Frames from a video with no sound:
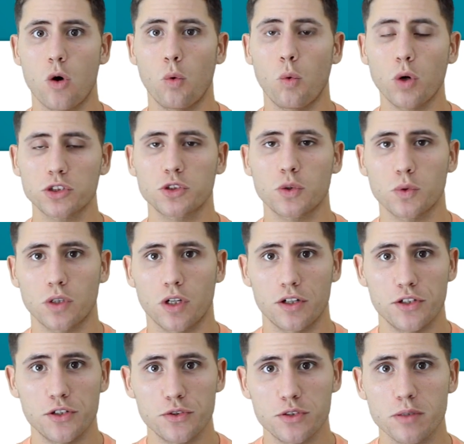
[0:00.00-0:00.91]
What's going
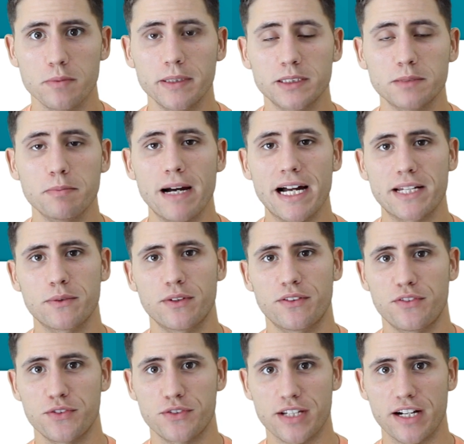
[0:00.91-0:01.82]
on YouTube? It's Maddie
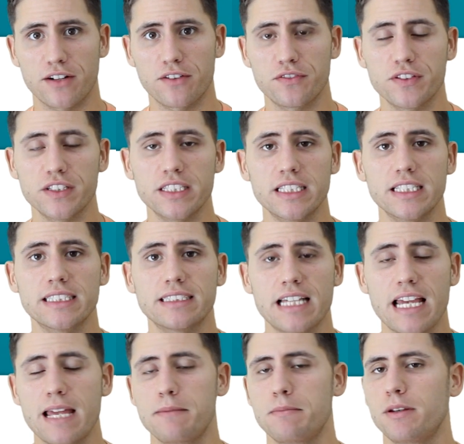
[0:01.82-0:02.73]
with Fusaro
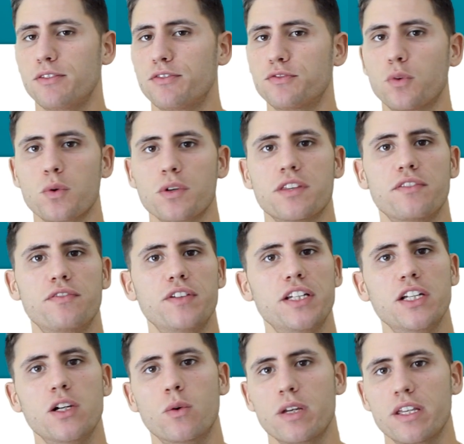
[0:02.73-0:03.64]
Fitness, and before the
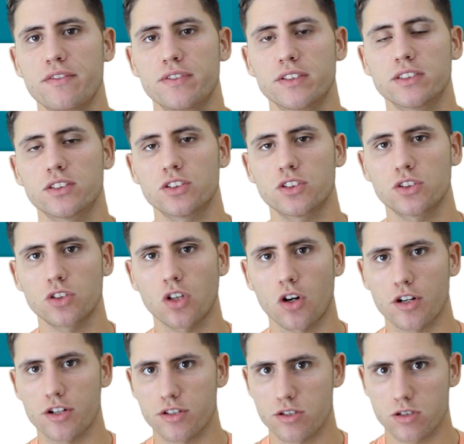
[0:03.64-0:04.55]
video even
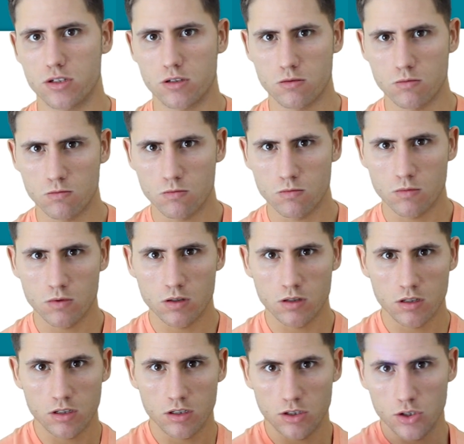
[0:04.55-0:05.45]
starts,
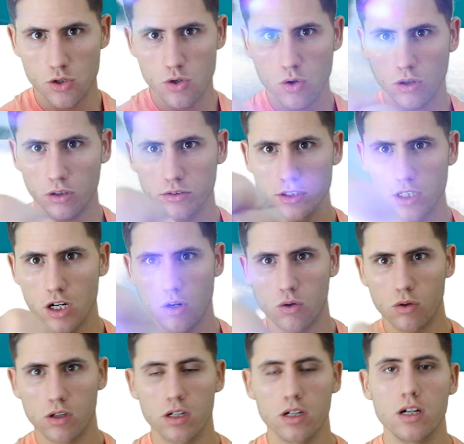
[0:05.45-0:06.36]
you all
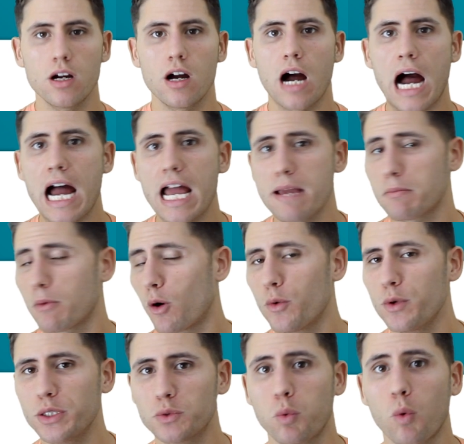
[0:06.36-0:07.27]
know I am
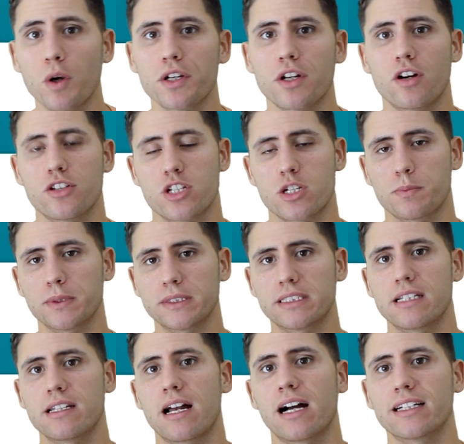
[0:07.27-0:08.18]
always
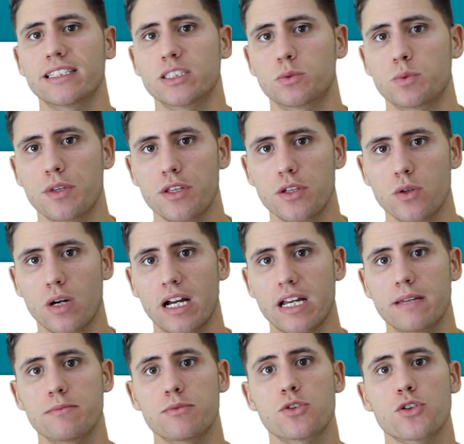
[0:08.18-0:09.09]
100% honest with you.
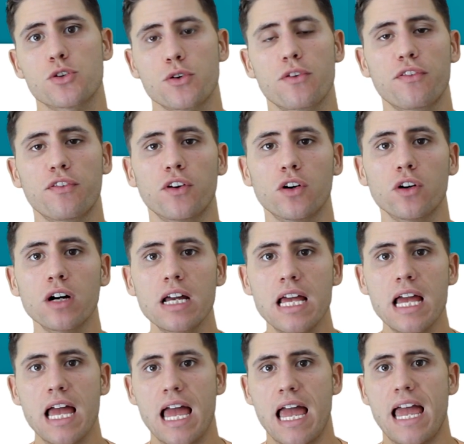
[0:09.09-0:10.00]
I am truthful,
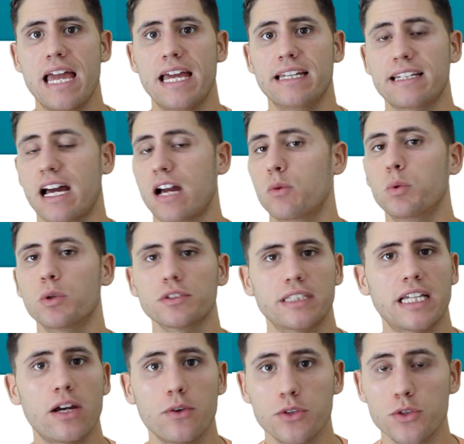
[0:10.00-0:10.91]
and I will
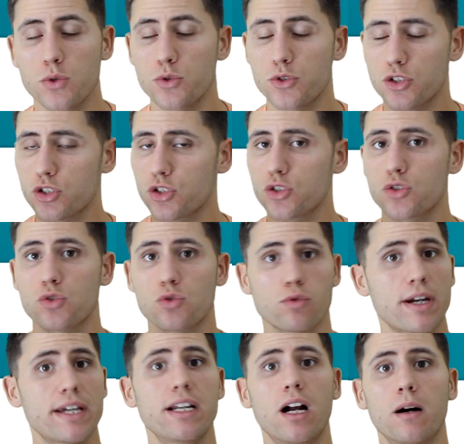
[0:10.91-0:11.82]
tell you
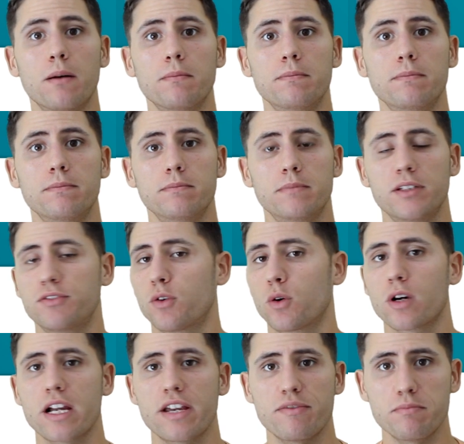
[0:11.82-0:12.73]
straight up
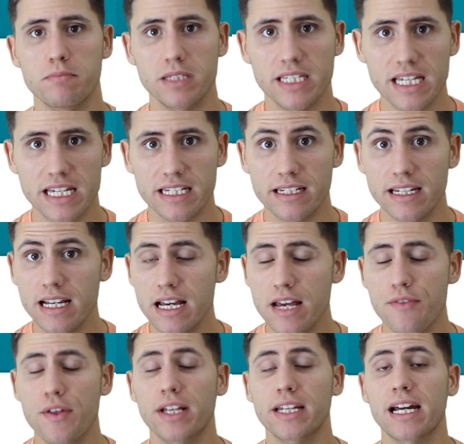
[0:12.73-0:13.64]
before I even begin
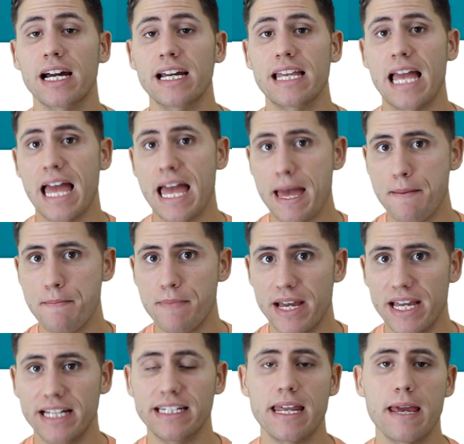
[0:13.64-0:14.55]
that I am
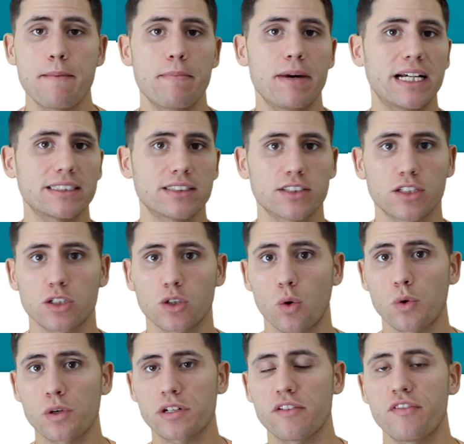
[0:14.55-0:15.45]
an ambassador
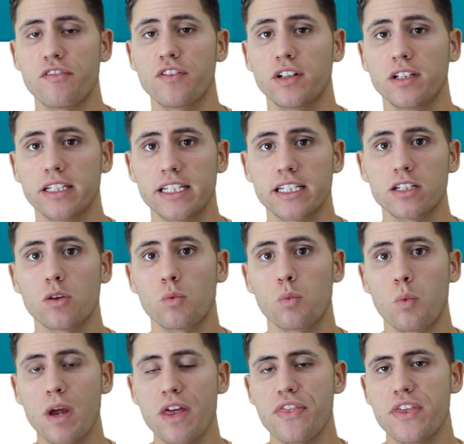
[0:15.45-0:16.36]
or an affiliate
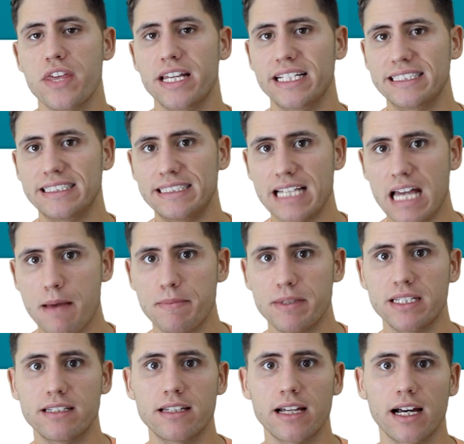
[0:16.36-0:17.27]
with
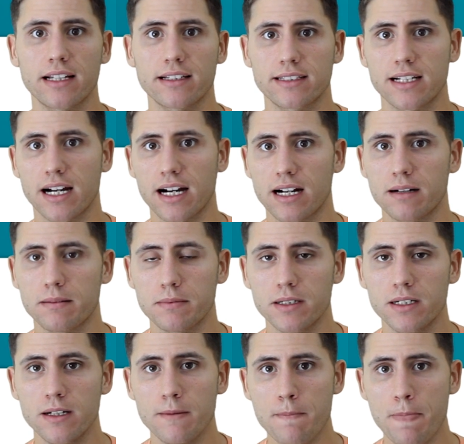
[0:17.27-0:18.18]
examine.com.
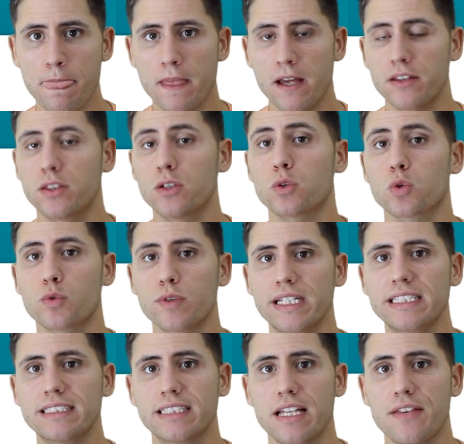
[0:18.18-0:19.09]
The
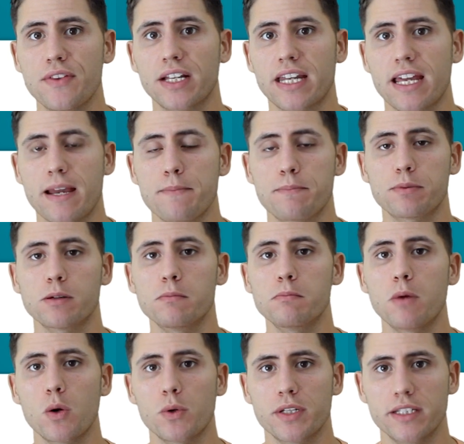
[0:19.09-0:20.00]
reason that I am
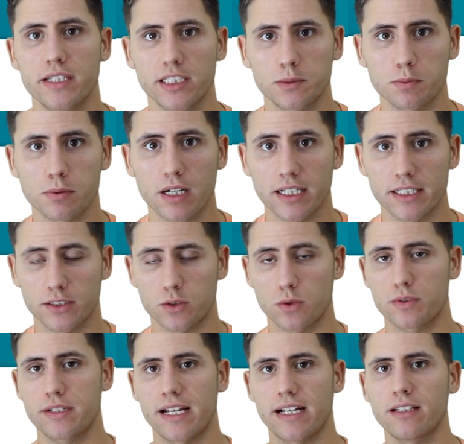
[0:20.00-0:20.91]
promoting this product
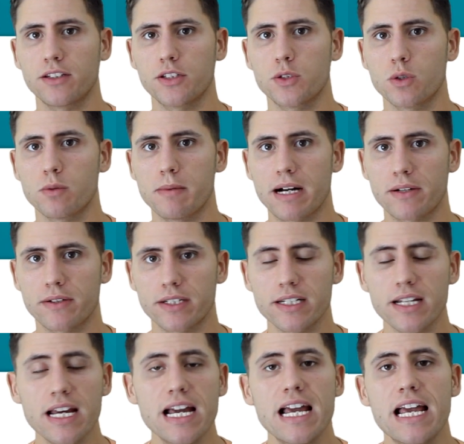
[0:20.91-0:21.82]
or telling you about
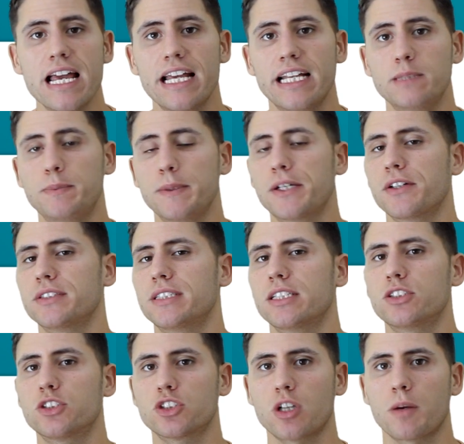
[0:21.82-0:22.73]
it is because
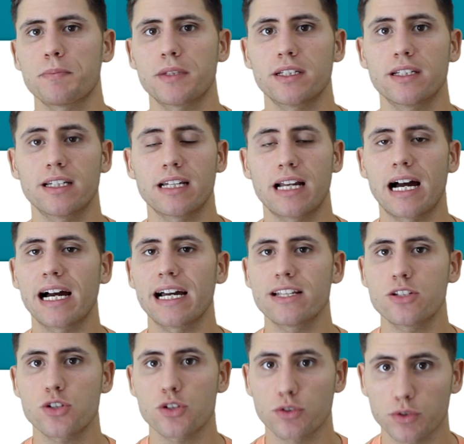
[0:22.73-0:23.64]
it's something that I
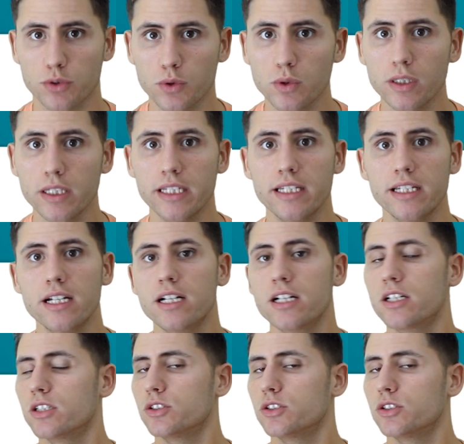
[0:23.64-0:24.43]
truly